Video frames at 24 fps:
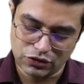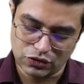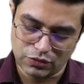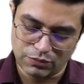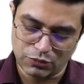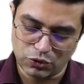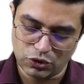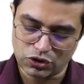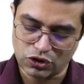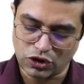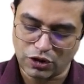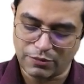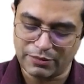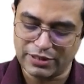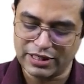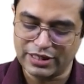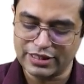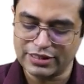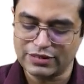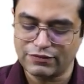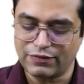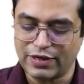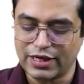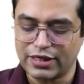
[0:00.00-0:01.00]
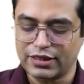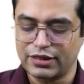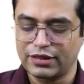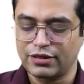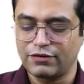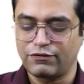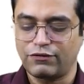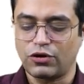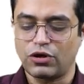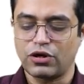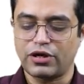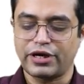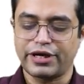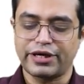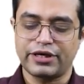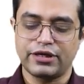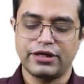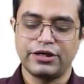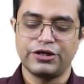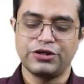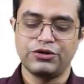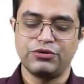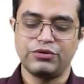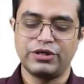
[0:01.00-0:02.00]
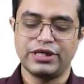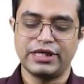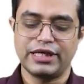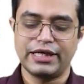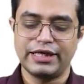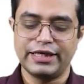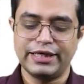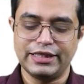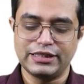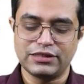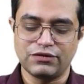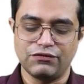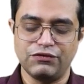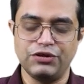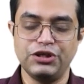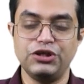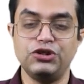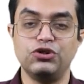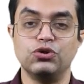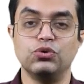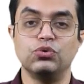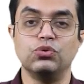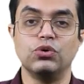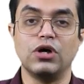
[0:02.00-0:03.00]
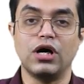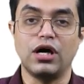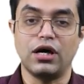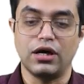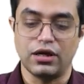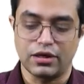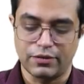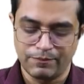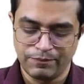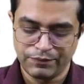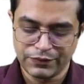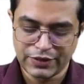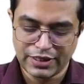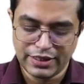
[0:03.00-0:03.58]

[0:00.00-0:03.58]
So most common risk factor for recurrent UTI is VUR.